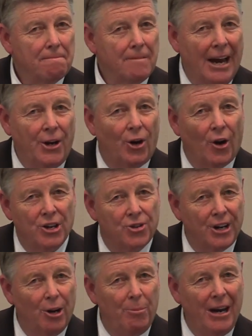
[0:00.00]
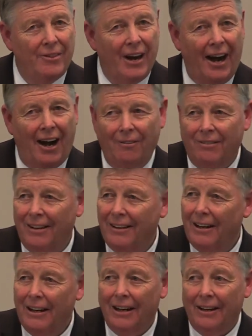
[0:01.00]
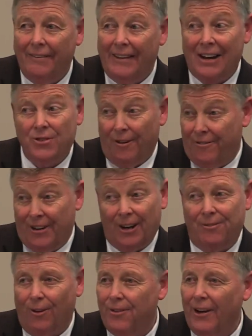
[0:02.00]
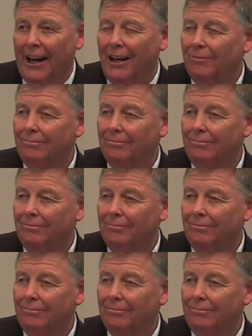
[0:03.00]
and you're going to still be there, that's a fearful thing.